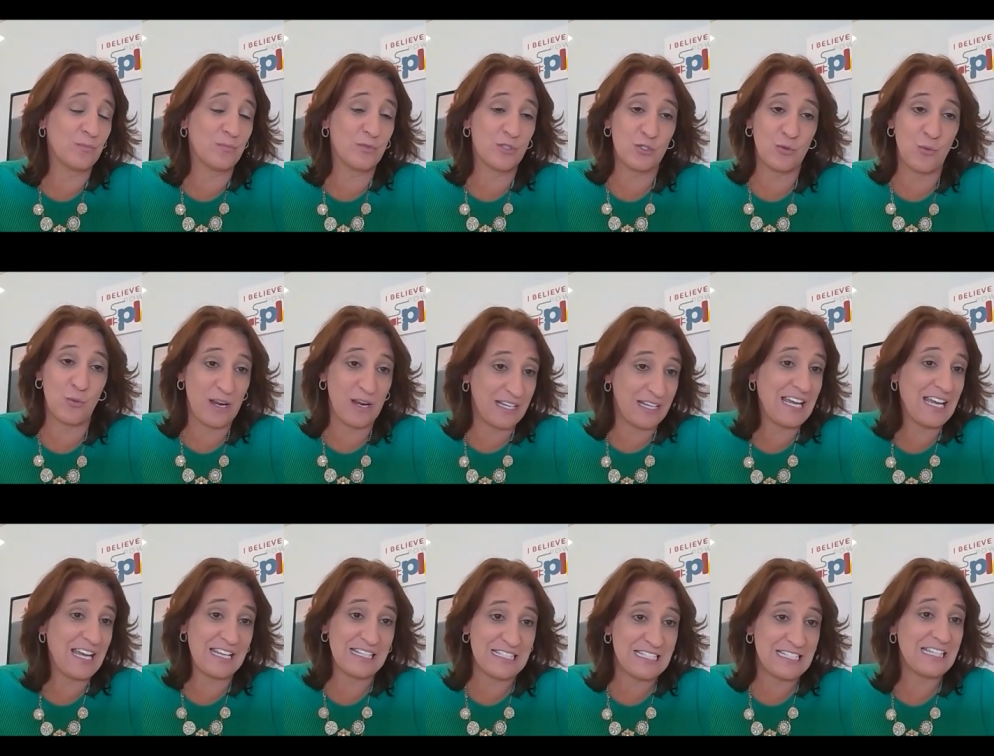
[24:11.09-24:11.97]

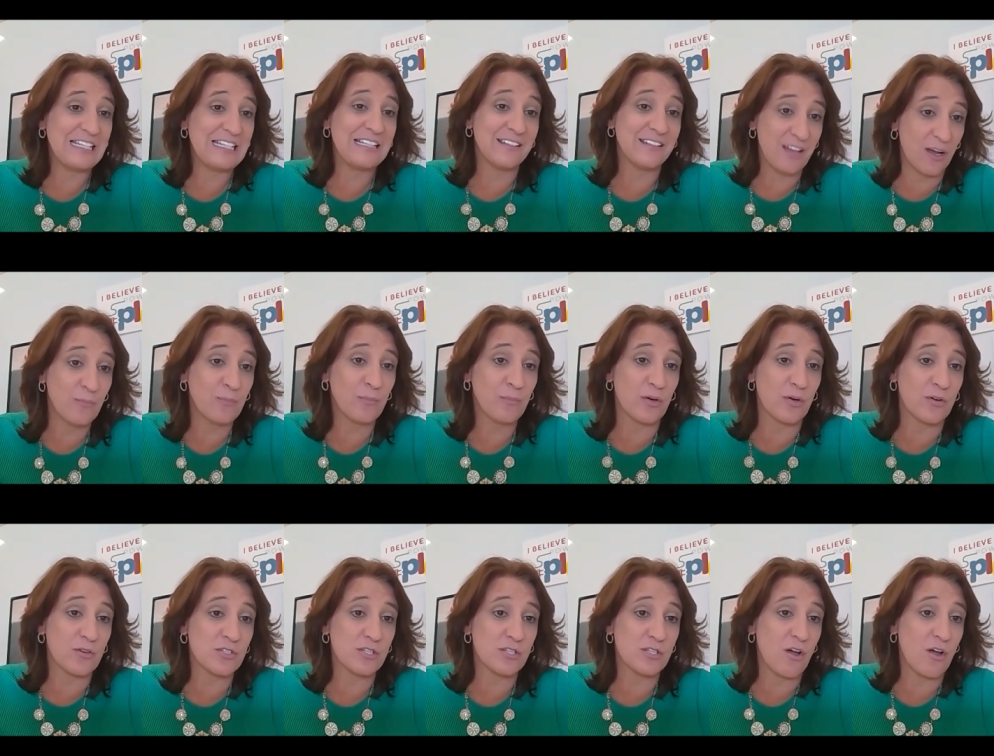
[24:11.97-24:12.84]
2019
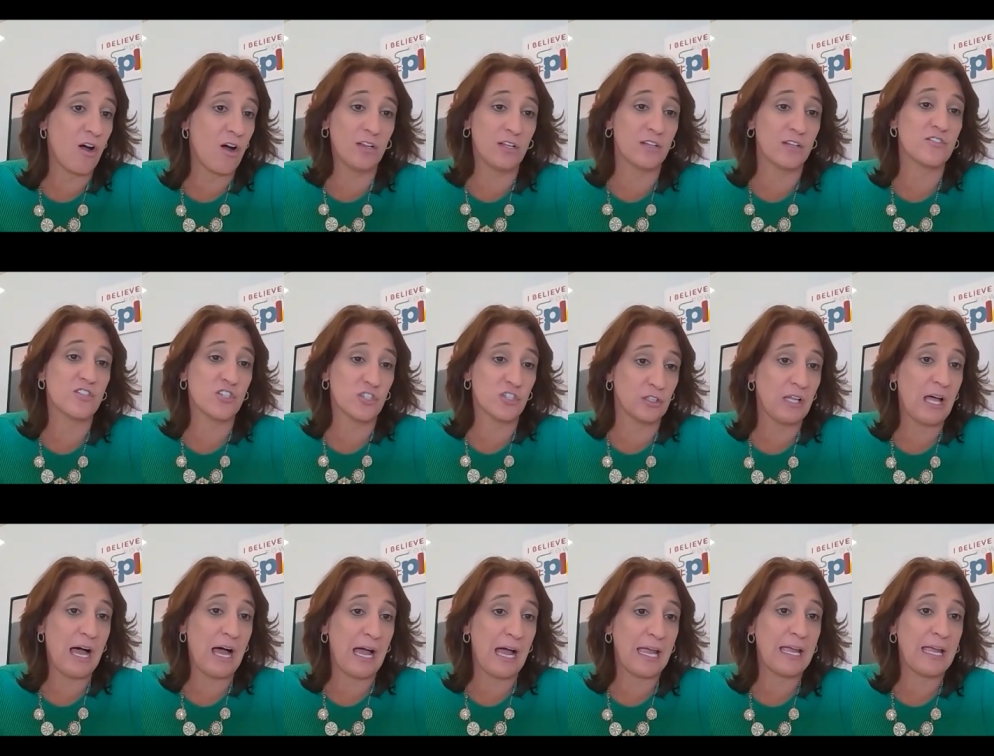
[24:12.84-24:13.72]
numbers all of
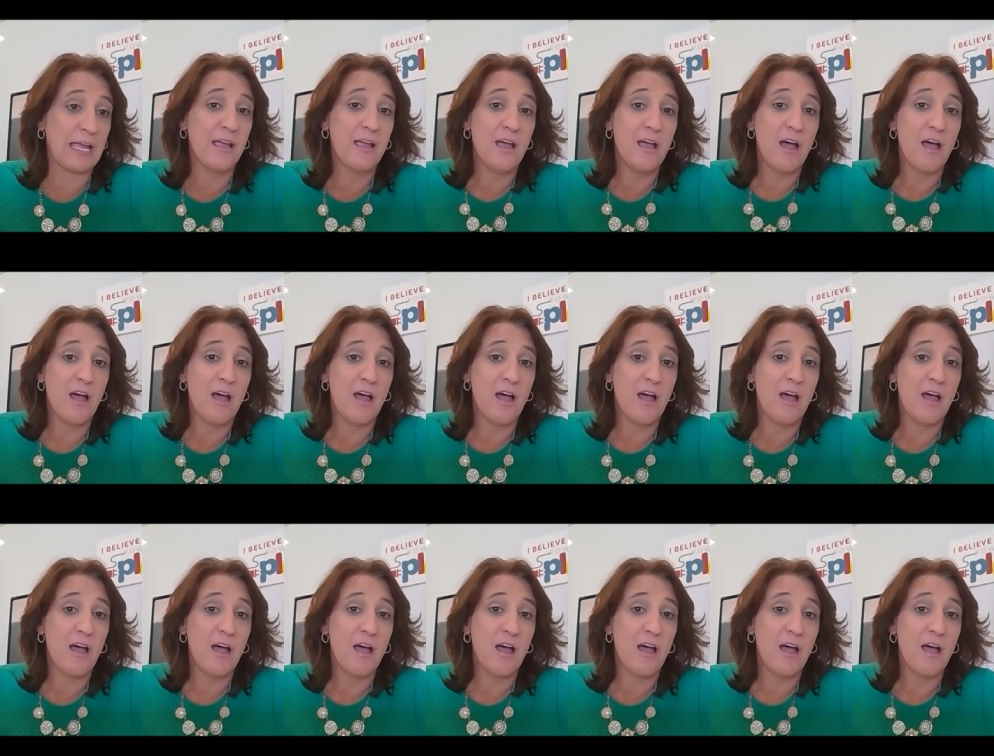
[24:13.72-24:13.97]
July,